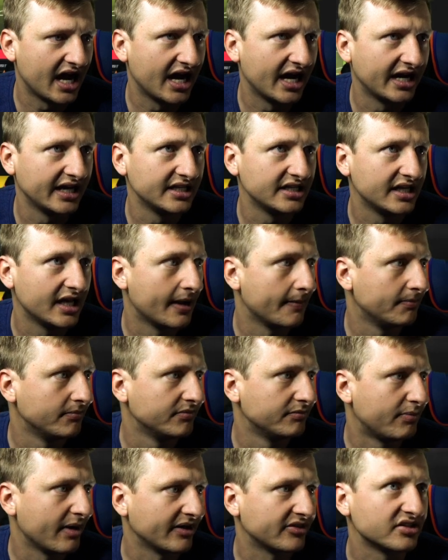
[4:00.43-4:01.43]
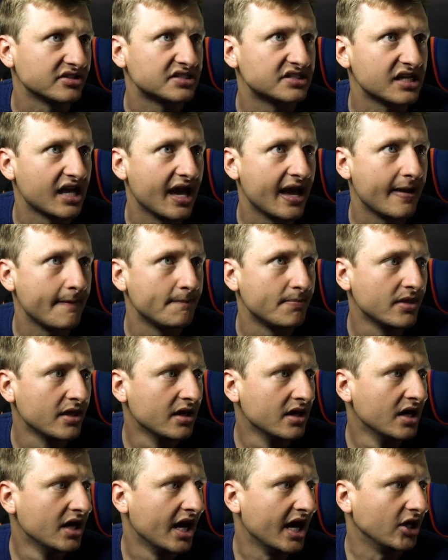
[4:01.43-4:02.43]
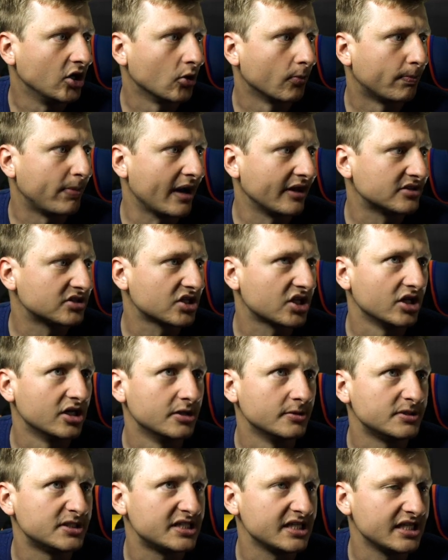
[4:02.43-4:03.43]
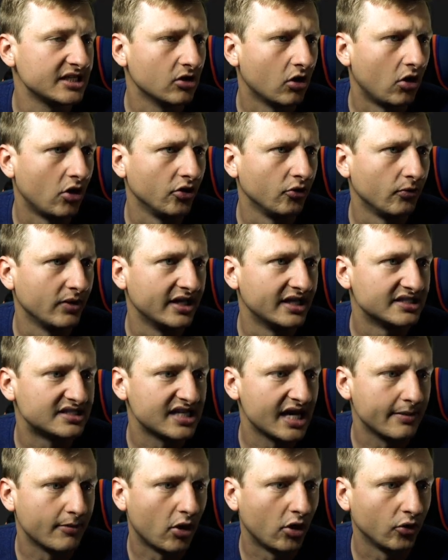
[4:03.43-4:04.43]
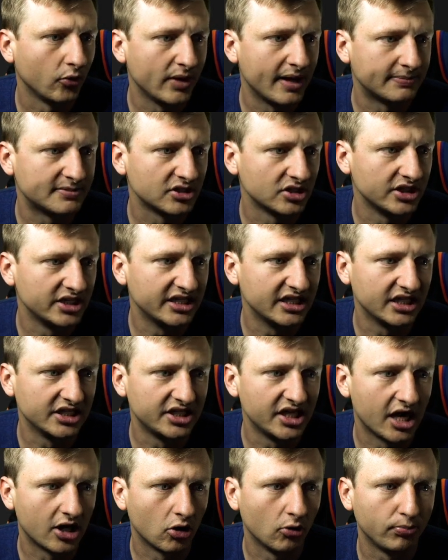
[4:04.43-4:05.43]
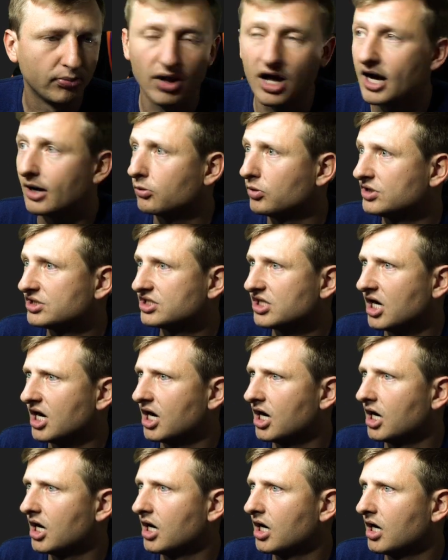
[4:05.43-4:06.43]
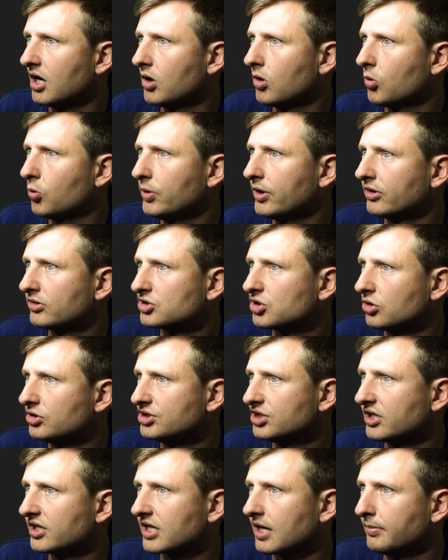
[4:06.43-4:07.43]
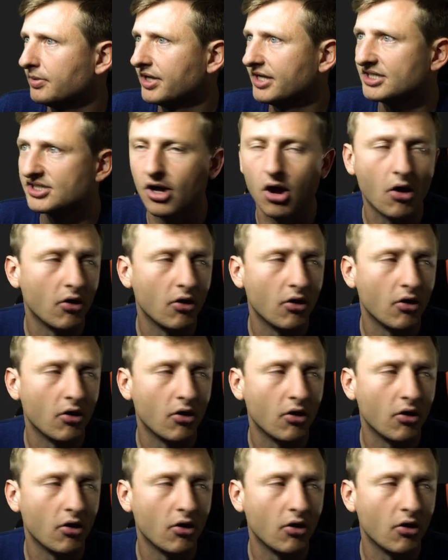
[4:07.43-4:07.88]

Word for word: nine. Yep, about the same. And you're about to going to see all the way the same, all the way up to Jan Oblak, which uh, we were told you a couple days